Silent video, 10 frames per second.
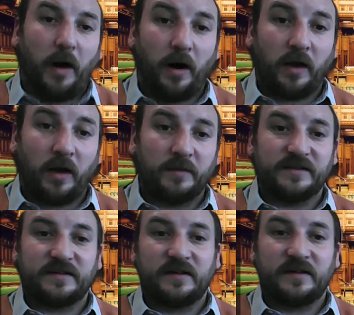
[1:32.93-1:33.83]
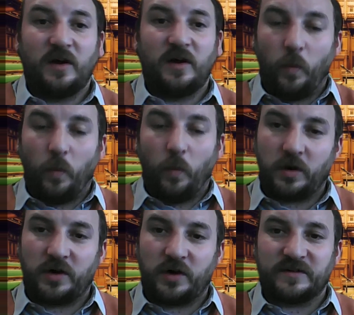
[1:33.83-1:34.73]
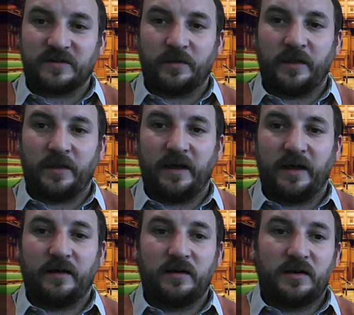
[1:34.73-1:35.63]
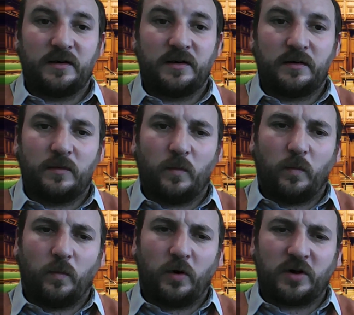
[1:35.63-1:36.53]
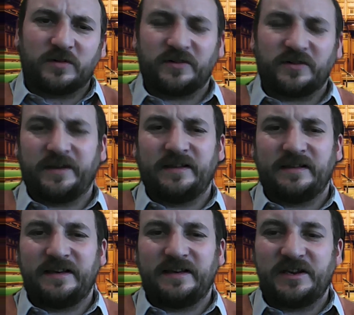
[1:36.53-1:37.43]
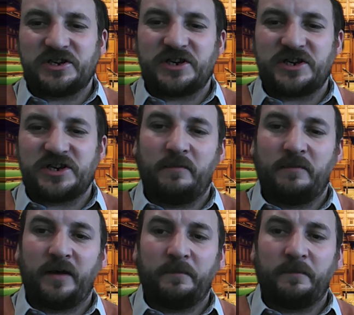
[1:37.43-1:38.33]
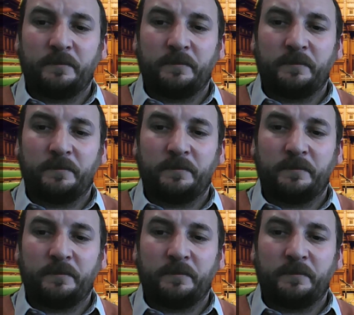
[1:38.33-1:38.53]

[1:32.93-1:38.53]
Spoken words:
Parliament, what goes on there, what goes on in each chamber.